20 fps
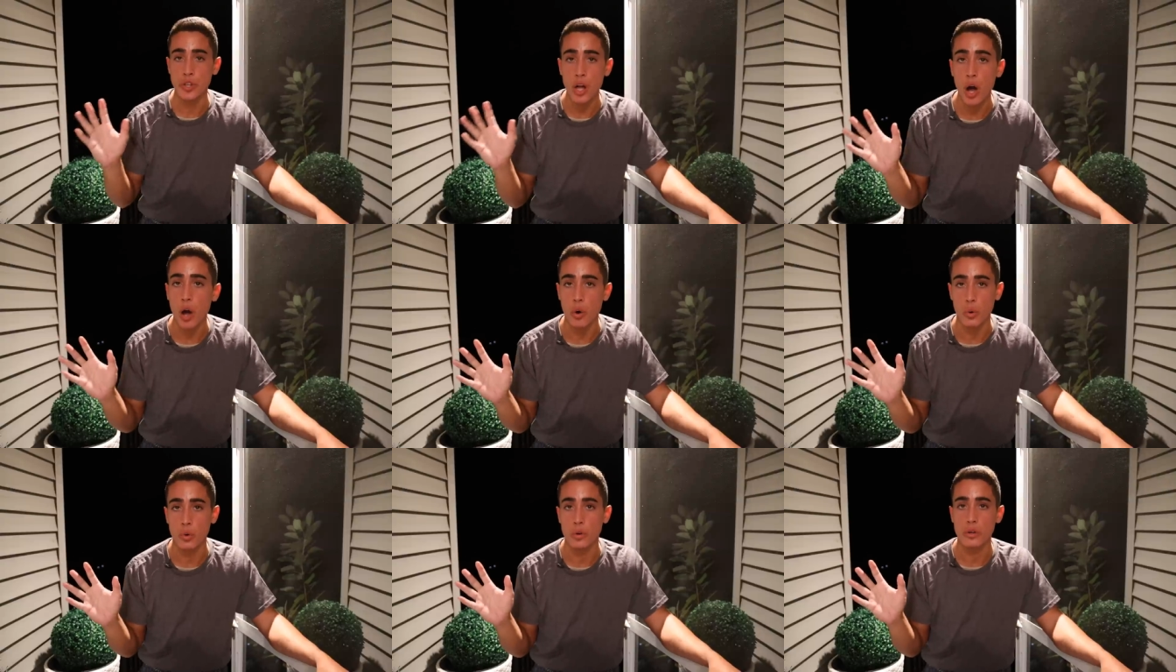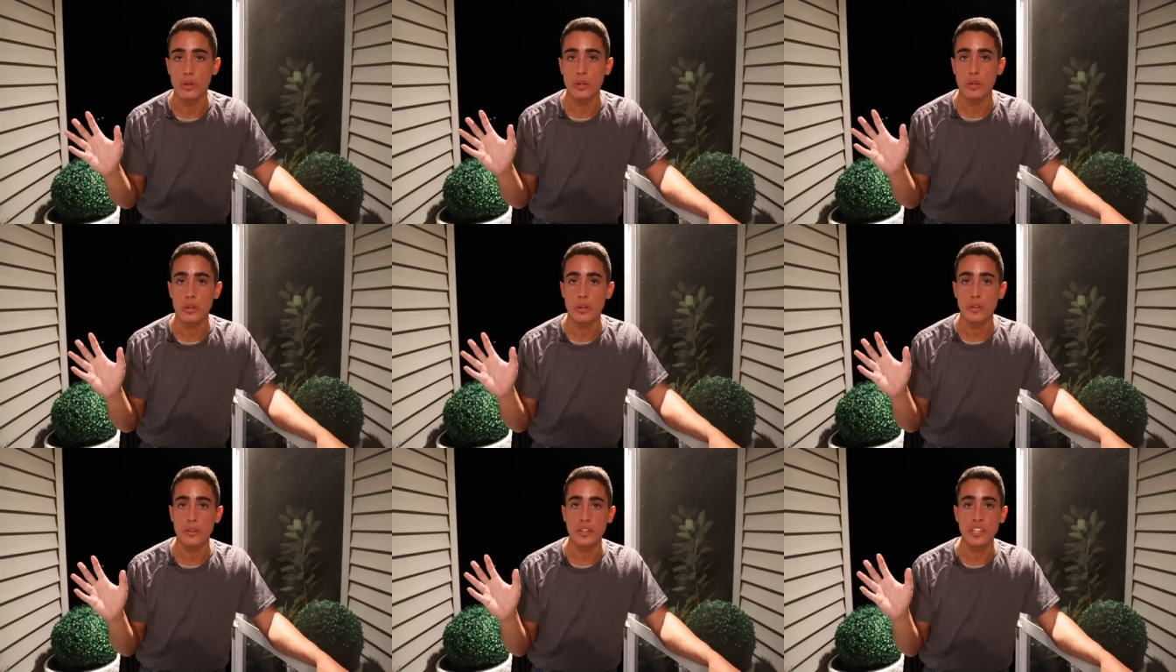No,
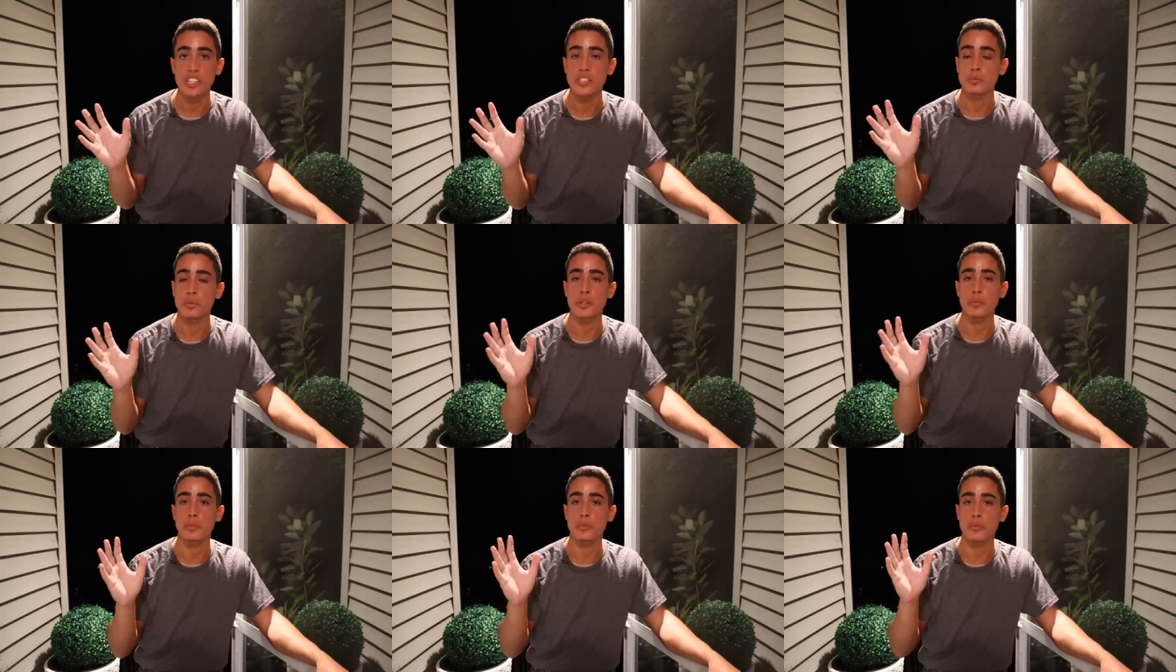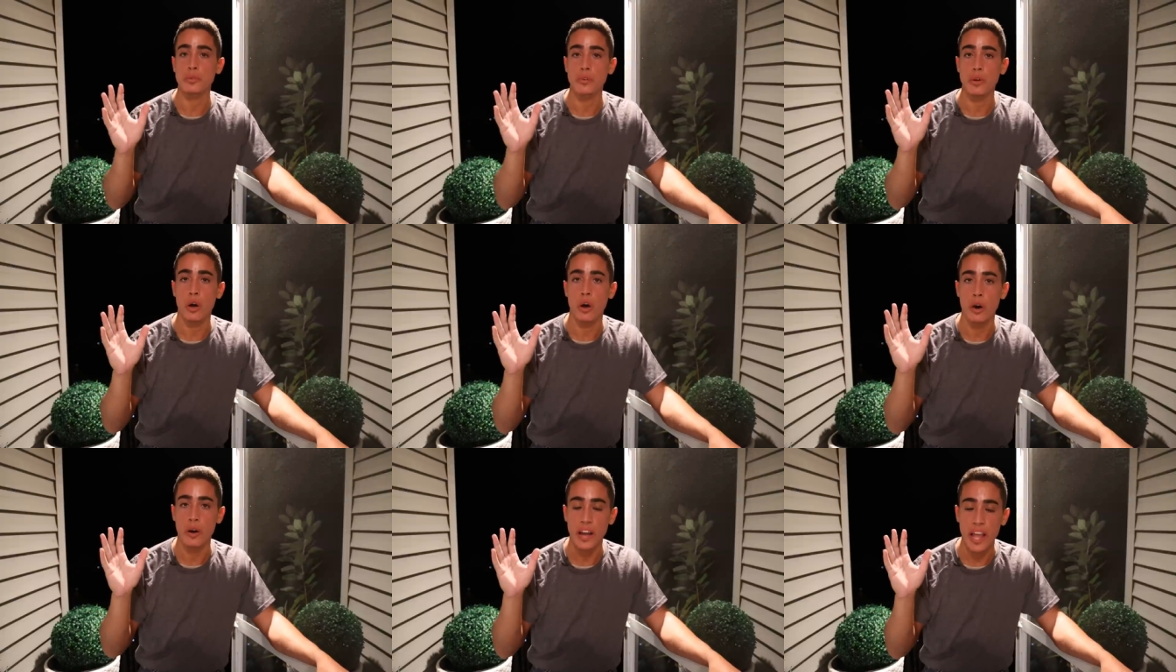these
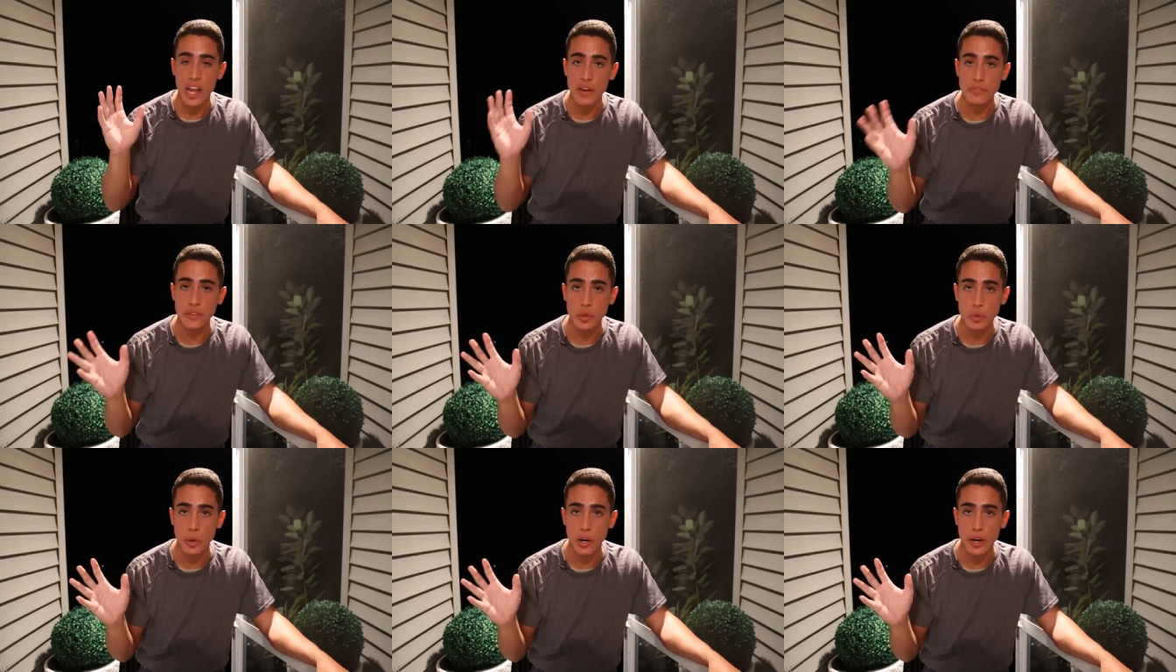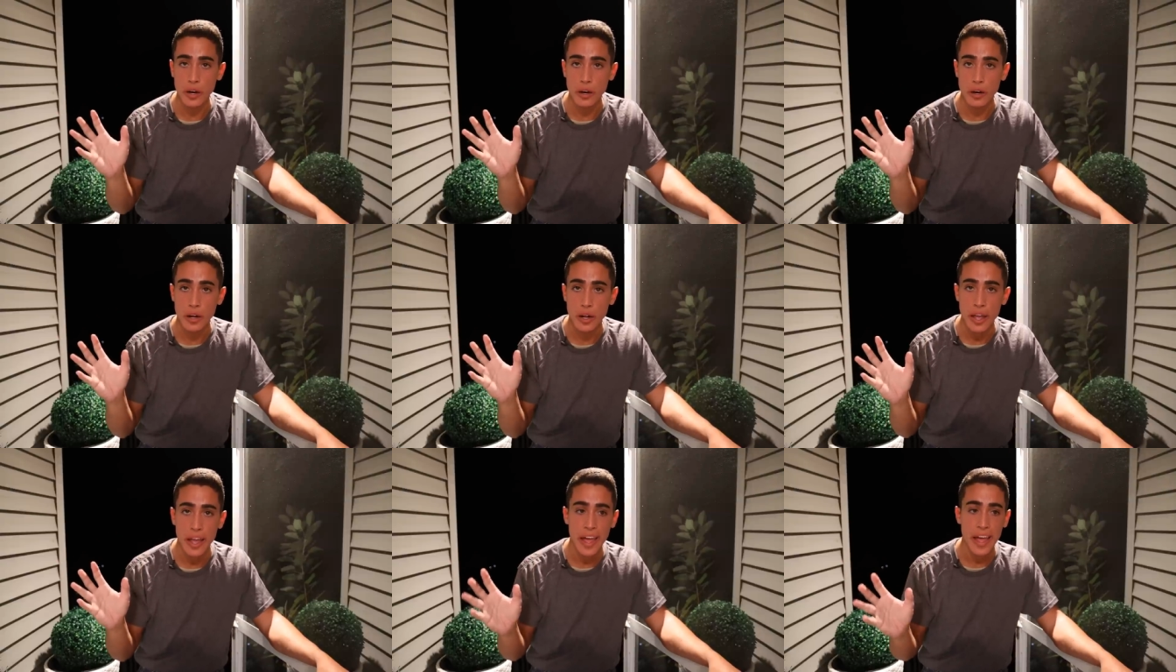people are everywhere,